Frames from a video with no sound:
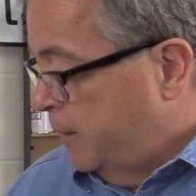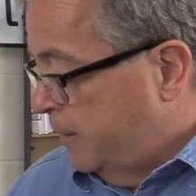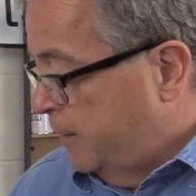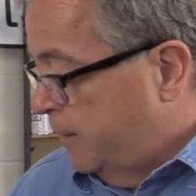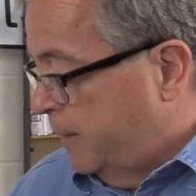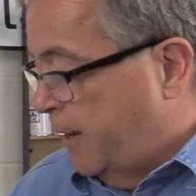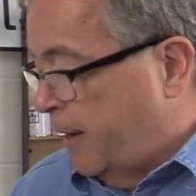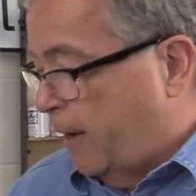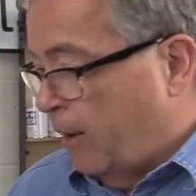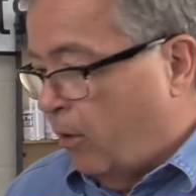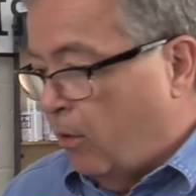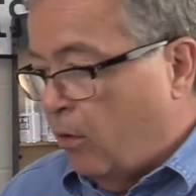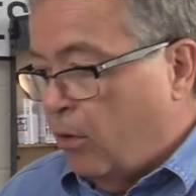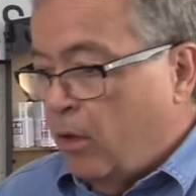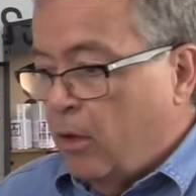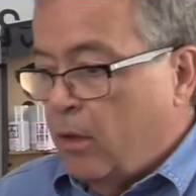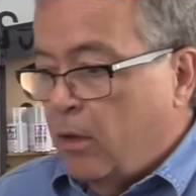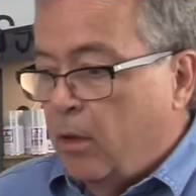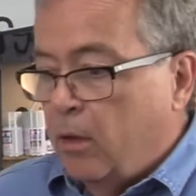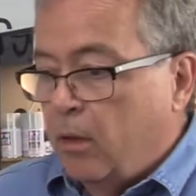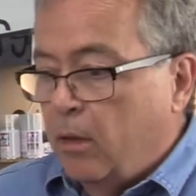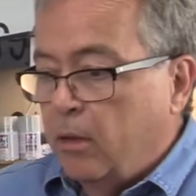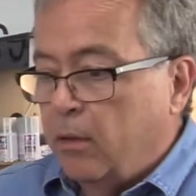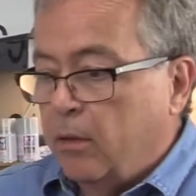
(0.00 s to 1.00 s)
Now,
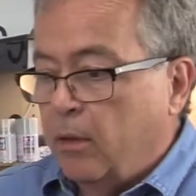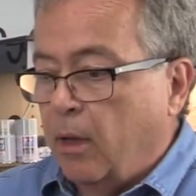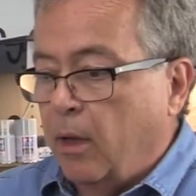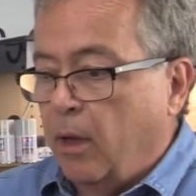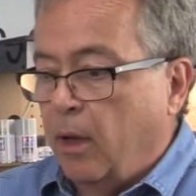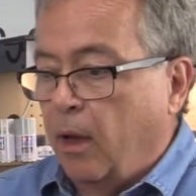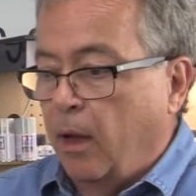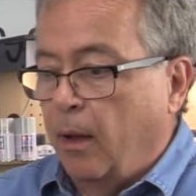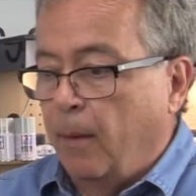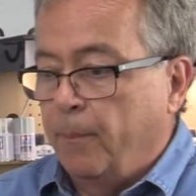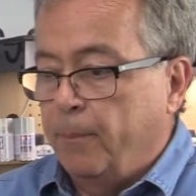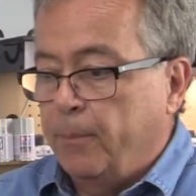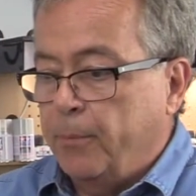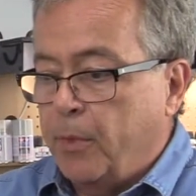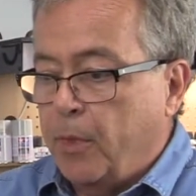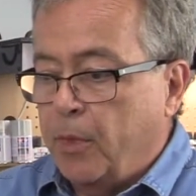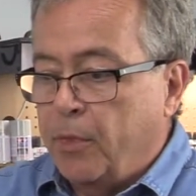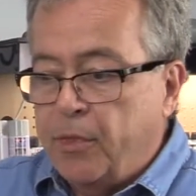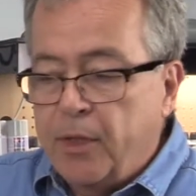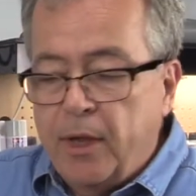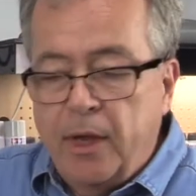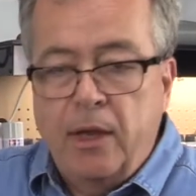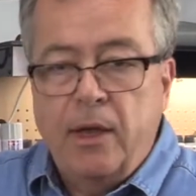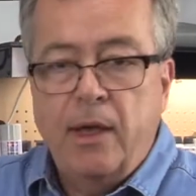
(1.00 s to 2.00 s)
the
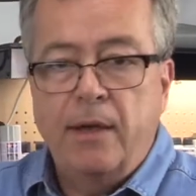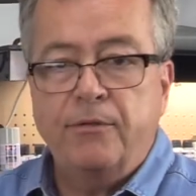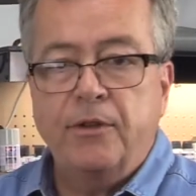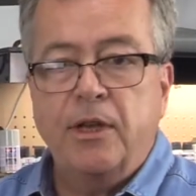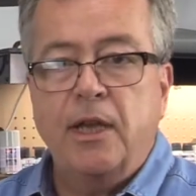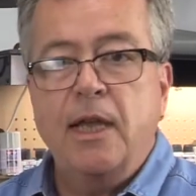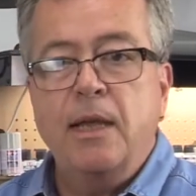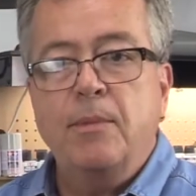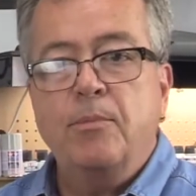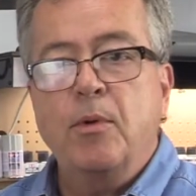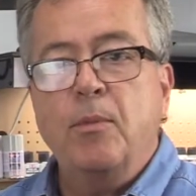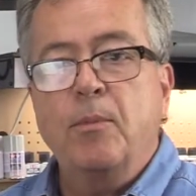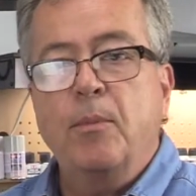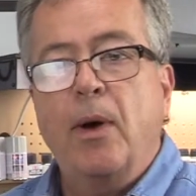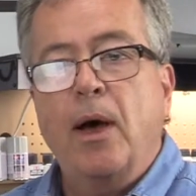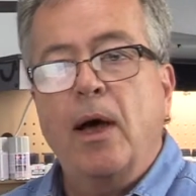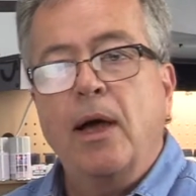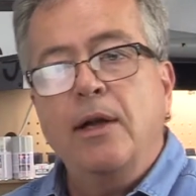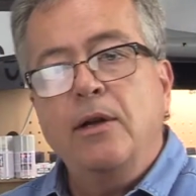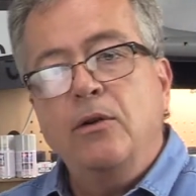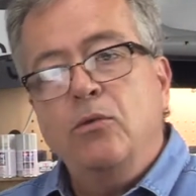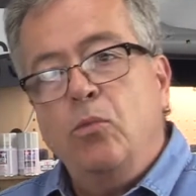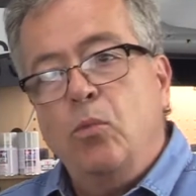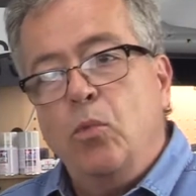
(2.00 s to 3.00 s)
thing you have to keep in
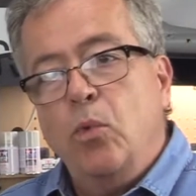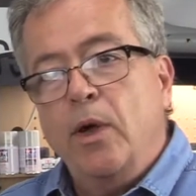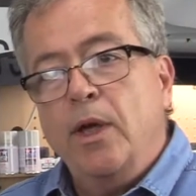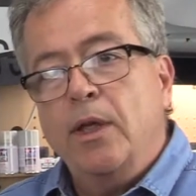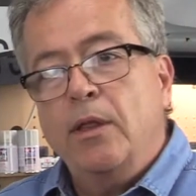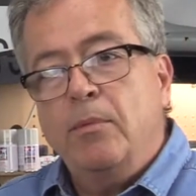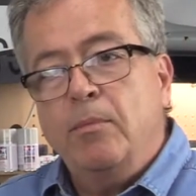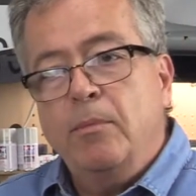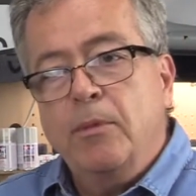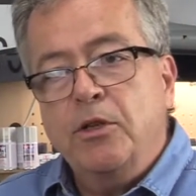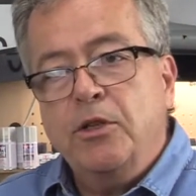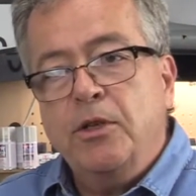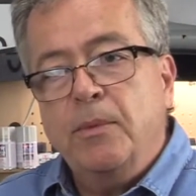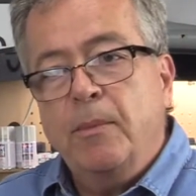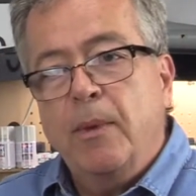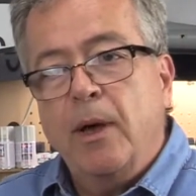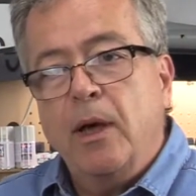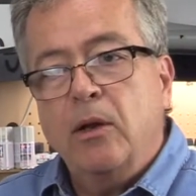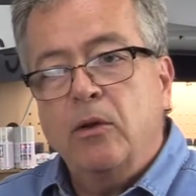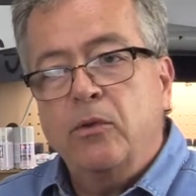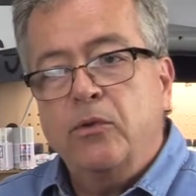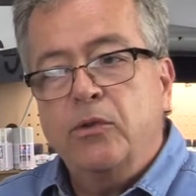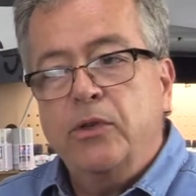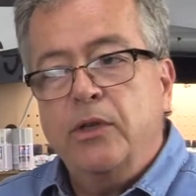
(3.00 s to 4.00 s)
mind with Mission
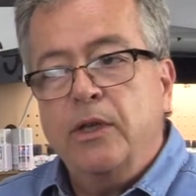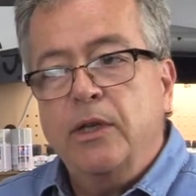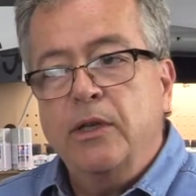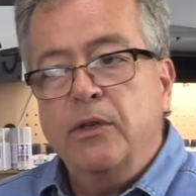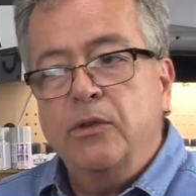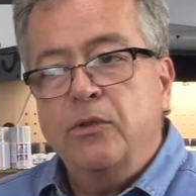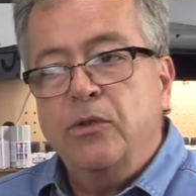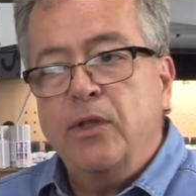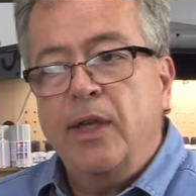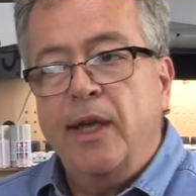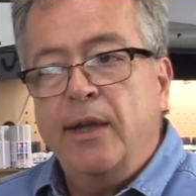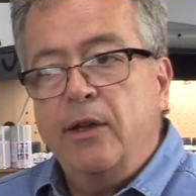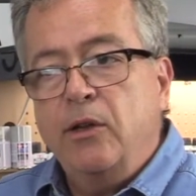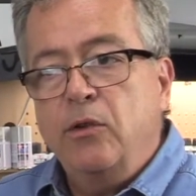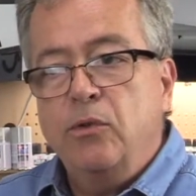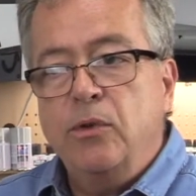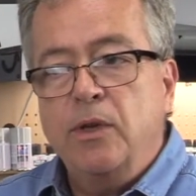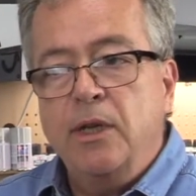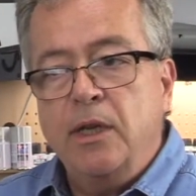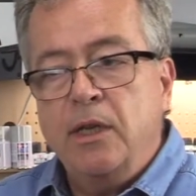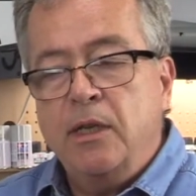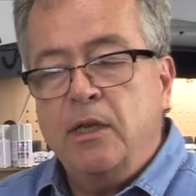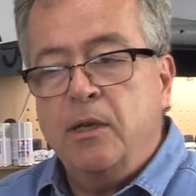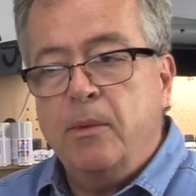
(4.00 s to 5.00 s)
Models is that you
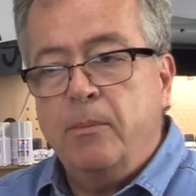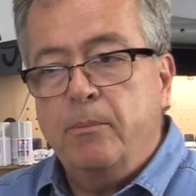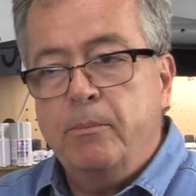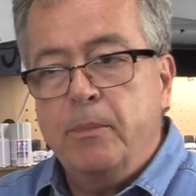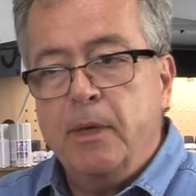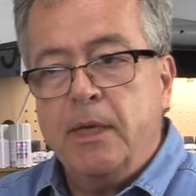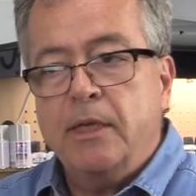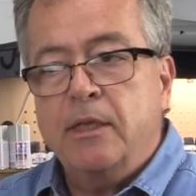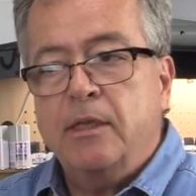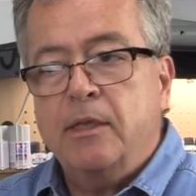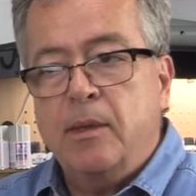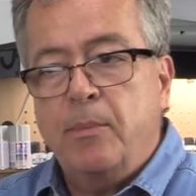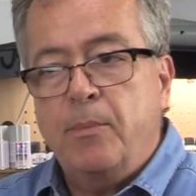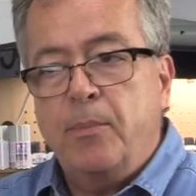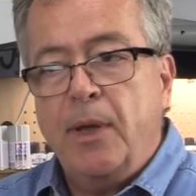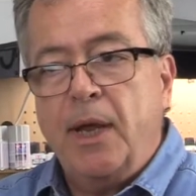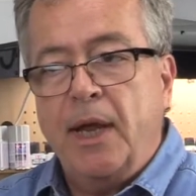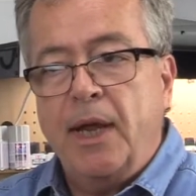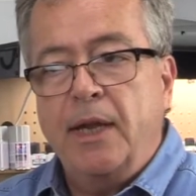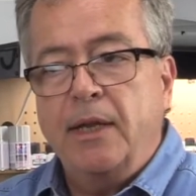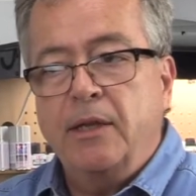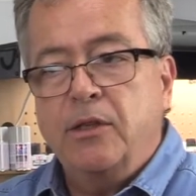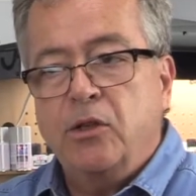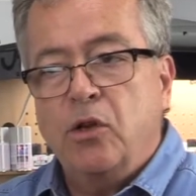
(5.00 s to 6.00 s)
need to mix the
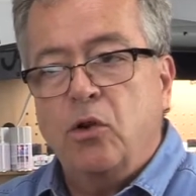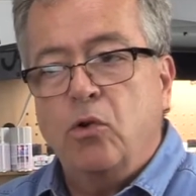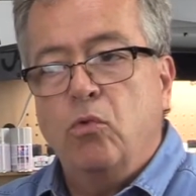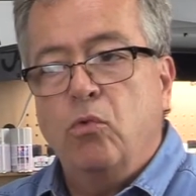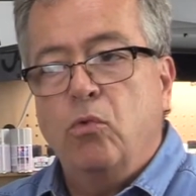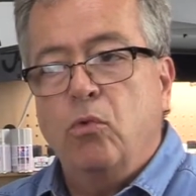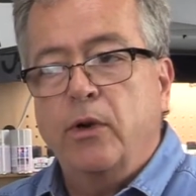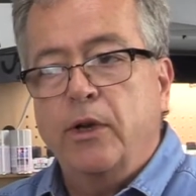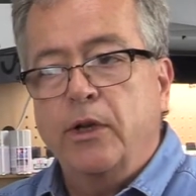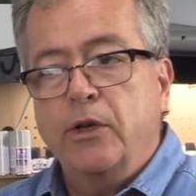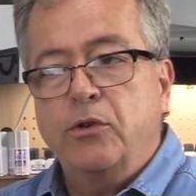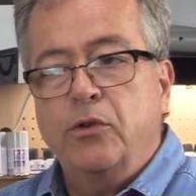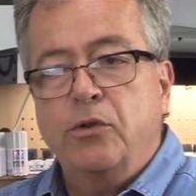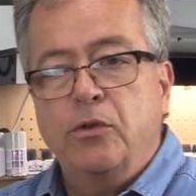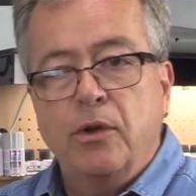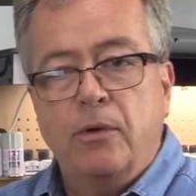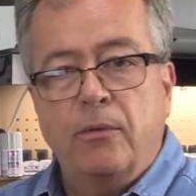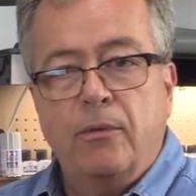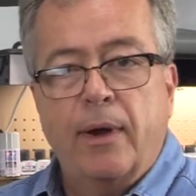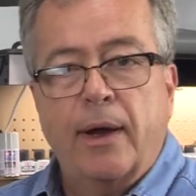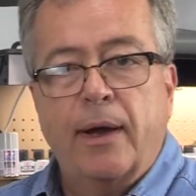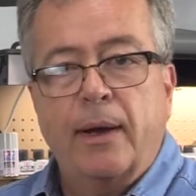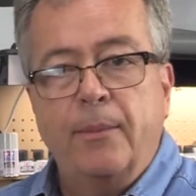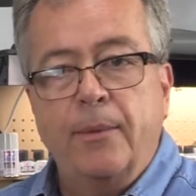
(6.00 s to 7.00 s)
paints according to their
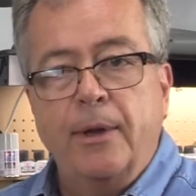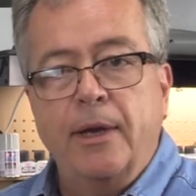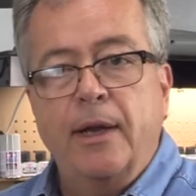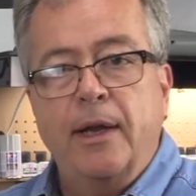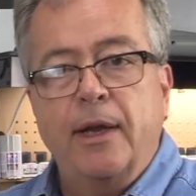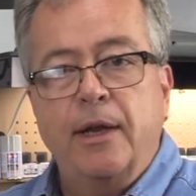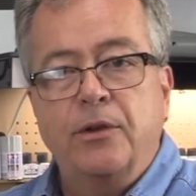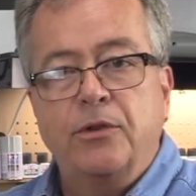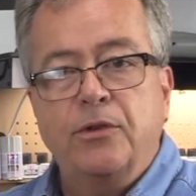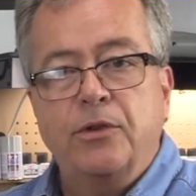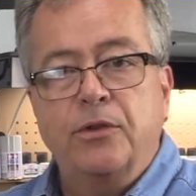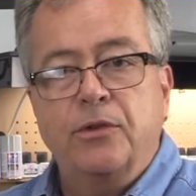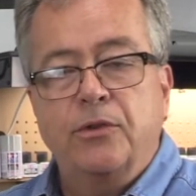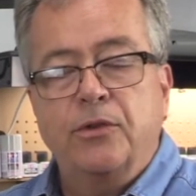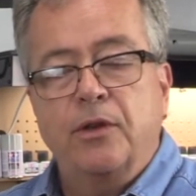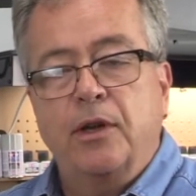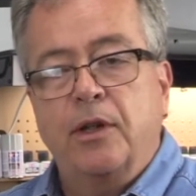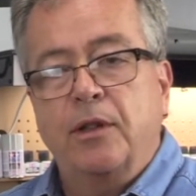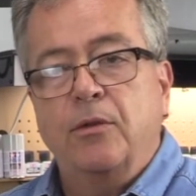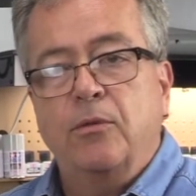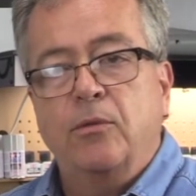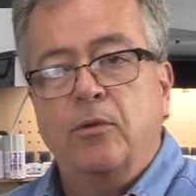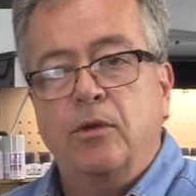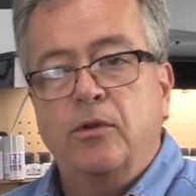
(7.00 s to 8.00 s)
recommendations. In
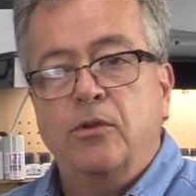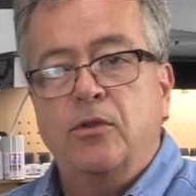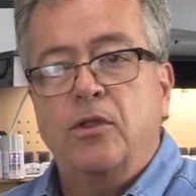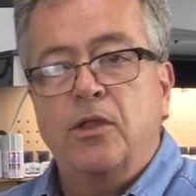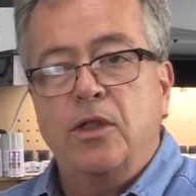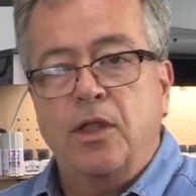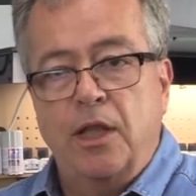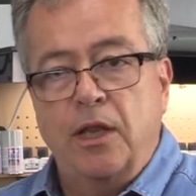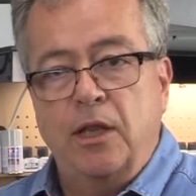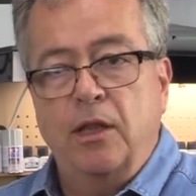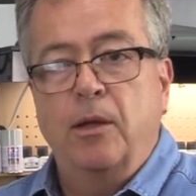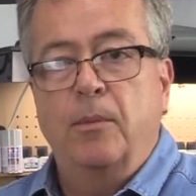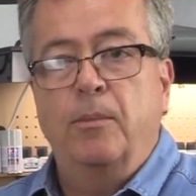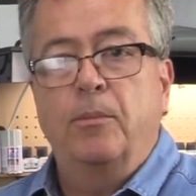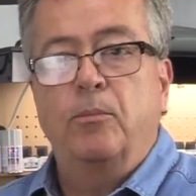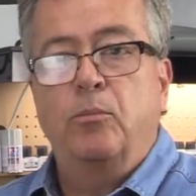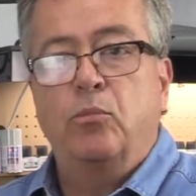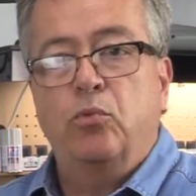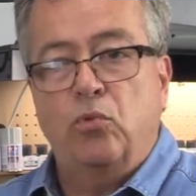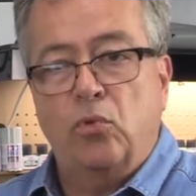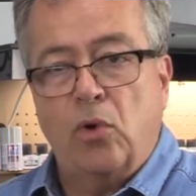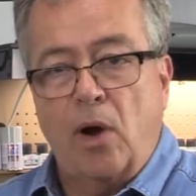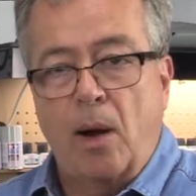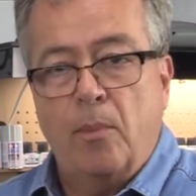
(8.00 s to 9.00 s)
other words, thin them
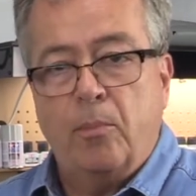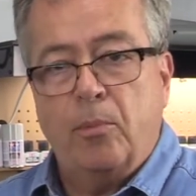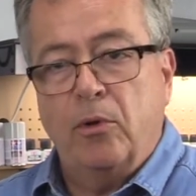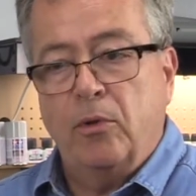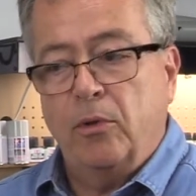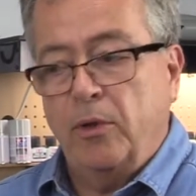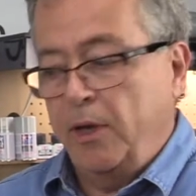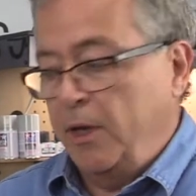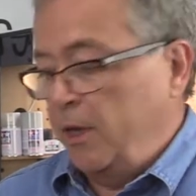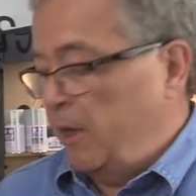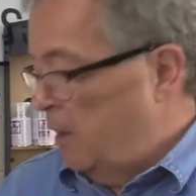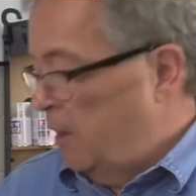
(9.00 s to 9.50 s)
properly.